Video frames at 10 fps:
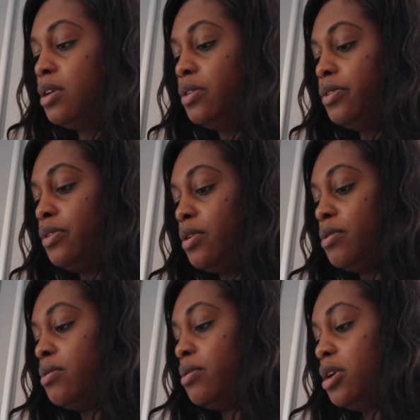
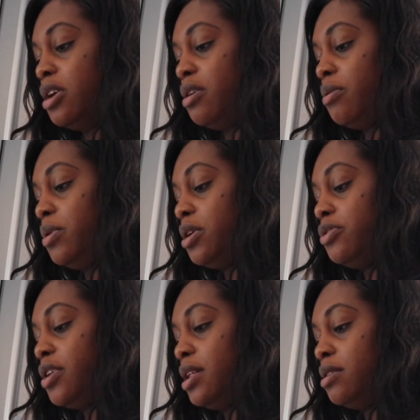So we are
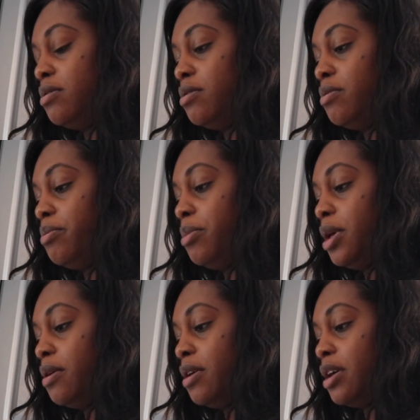trying to
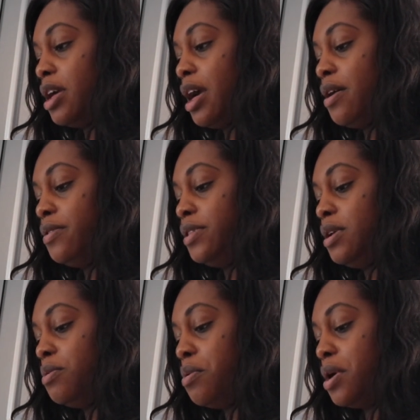we
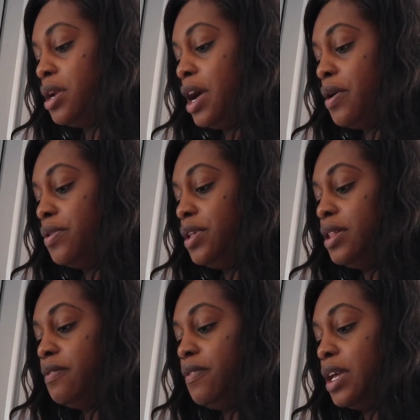want healthy
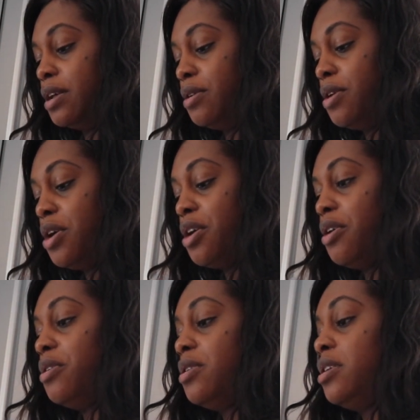living.
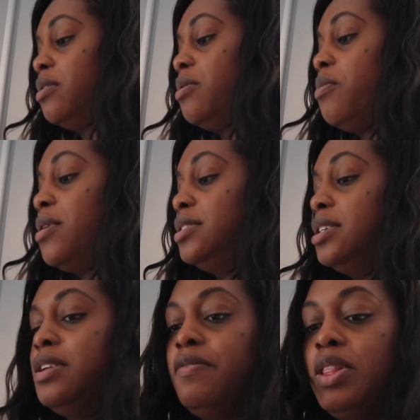I want to
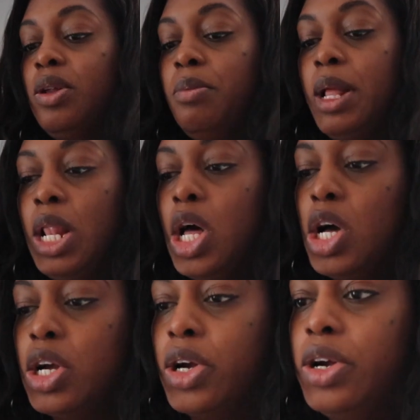live a little bit
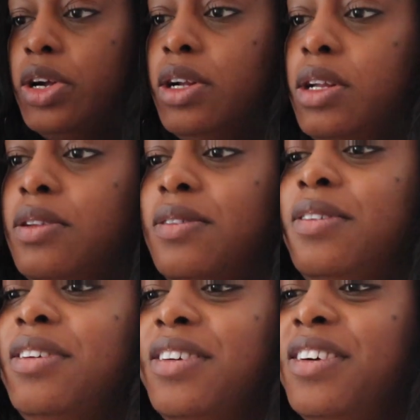longer
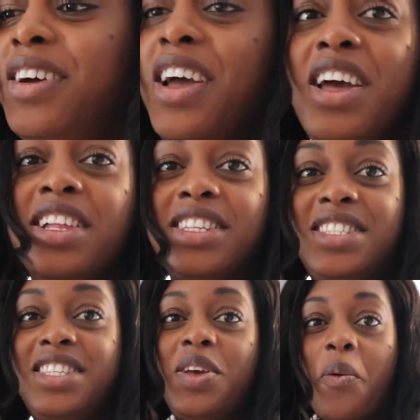to
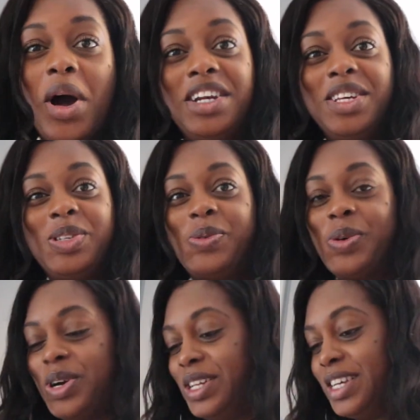see what this
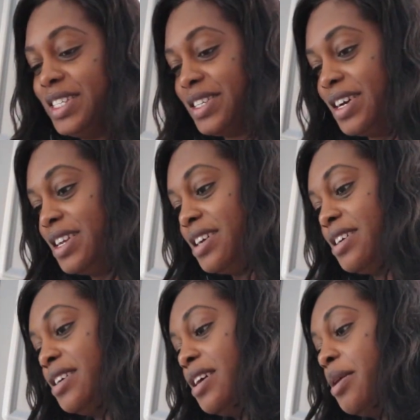world is
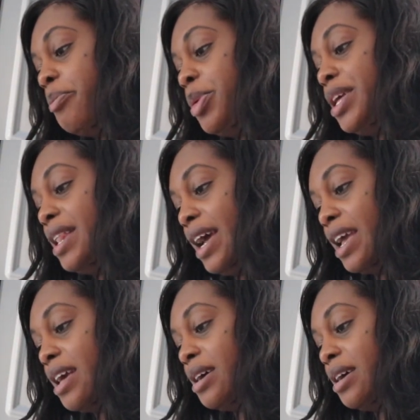gonna be like.